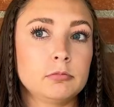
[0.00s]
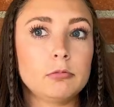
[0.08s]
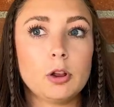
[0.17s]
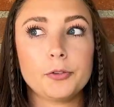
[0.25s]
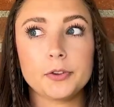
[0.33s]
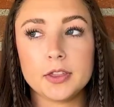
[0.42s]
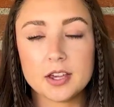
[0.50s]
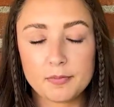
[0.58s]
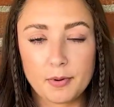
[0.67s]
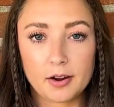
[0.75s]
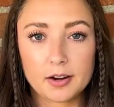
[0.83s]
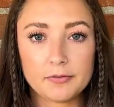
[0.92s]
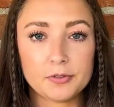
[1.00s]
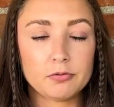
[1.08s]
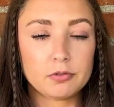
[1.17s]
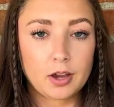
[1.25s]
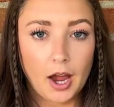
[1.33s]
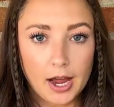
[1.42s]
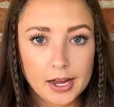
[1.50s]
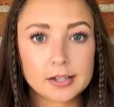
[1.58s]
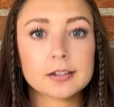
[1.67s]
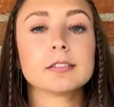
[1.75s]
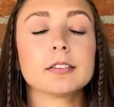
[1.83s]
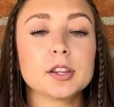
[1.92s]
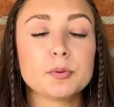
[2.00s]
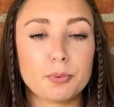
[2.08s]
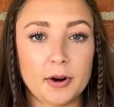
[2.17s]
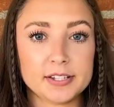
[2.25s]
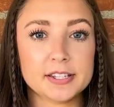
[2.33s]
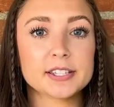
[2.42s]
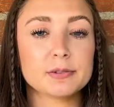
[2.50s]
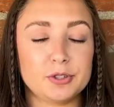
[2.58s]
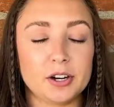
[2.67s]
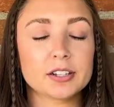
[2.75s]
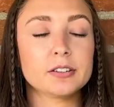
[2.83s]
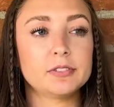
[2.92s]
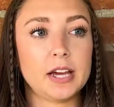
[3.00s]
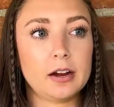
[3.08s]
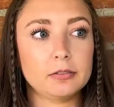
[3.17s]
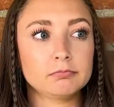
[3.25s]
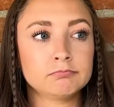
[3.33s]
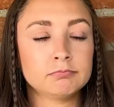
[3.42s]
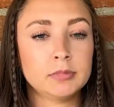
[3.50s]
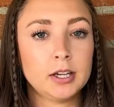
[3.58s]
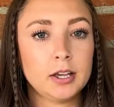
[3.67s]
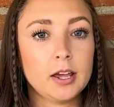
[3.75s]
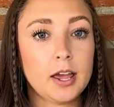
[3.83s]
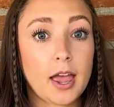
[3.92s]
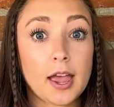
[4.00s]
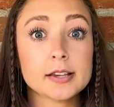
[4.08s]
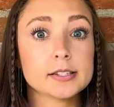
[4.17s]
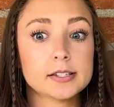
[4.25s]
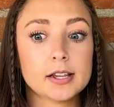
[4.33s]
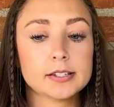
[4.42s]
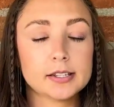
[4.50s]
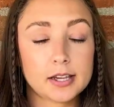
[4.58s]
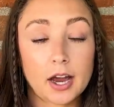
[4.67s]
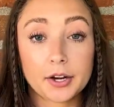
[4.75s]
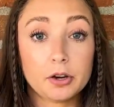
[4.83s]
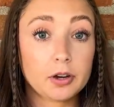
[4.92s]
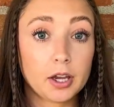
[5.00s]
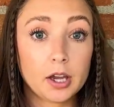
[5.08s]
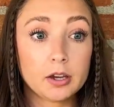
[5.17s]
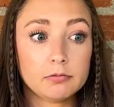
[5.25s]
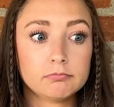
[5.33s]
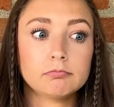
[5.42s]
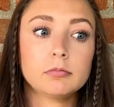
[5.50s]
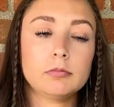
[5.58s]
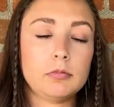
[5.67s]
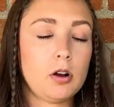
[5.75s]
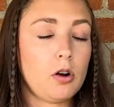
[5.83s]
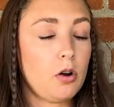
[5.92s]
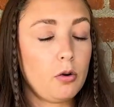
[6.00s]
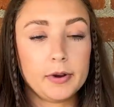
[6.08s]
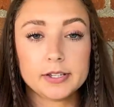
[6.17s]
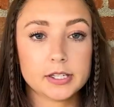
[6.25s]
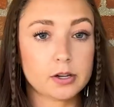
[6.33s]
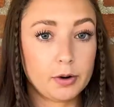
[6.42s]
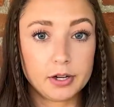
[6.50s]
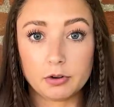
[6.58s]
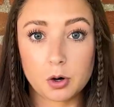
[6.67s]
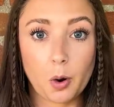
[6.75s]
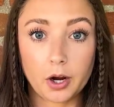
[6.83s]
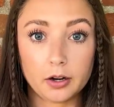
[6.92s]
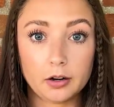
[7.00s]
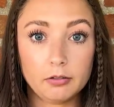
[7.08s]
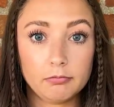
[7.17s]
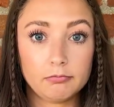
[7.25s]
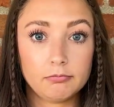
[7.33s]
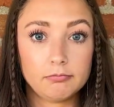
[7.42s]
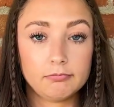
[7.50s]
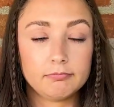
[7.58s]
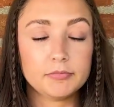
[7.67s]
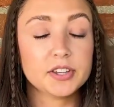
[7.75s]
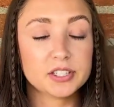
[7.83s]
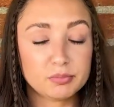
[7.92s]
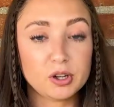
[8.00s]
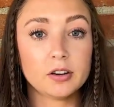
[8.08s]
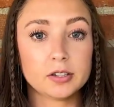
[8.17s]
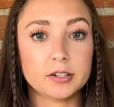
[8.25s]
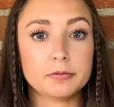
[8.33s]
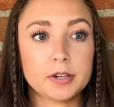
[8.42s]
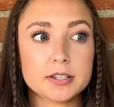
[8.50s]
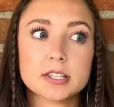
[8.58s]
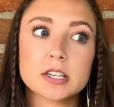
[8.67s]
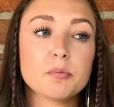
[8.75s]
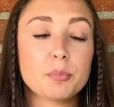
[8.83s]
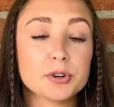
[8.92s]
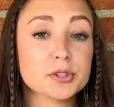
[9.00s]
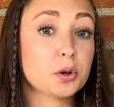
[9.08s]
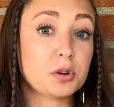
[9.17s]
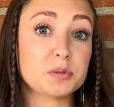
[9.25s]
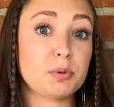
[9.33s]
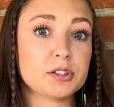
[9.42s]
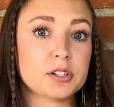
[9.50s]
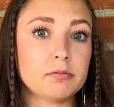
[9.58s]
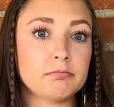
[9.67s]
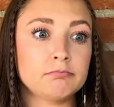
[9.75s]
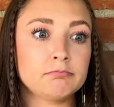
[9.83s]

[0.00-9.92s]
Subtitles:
Well, if you think about it, if you've got the present subjunctive down, es necesario que always is going to require the subjunctive because it's an impersonal expression.